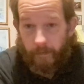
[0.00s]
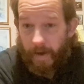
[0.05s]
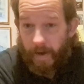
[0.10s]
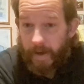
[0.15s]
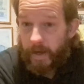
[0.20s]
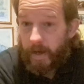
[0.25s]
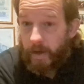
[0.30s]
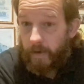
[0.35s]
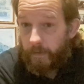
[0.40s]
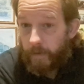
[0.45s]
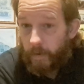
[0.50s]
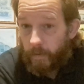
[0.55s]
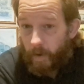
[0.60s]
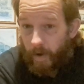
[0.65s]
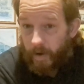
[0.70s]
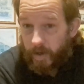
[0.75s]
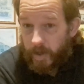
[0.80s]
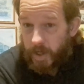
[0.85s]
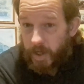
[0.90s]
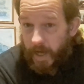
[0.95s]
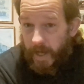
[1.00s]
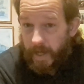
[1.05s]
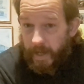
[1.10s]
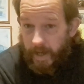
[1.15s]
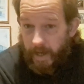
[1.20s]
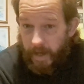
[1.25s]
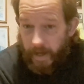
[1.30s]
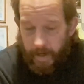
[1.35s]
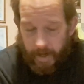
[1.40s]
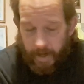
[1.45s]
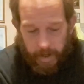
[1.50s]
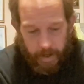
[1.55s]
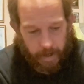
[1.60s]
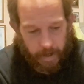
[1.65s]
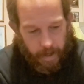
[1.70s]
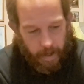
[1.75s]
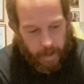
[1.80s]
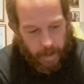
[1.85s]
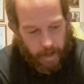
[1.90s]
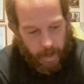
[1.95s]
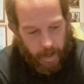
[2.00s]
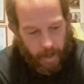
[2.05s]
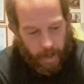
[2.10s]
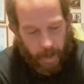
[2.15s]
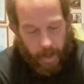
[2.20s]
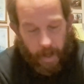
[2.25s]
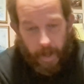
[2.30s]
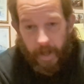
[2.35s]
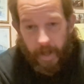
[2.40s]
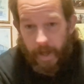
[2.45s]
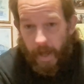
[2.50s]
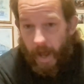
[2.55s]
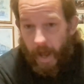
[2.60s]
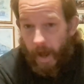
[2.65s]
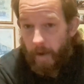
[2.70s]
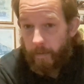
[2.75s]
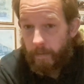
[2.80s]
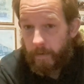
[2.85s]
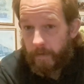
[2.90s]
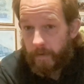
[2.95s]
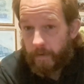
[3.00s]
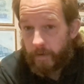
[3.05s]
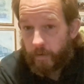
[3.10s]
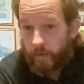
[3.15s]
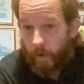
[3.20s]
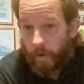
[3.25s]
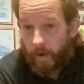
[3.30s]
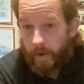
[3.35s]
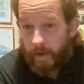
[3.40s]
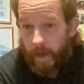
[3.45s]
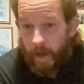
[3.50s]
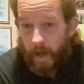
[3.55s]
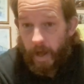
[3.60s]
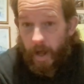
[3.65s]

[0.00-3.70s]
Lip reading: thank you for watching. I hope you've enjoyed.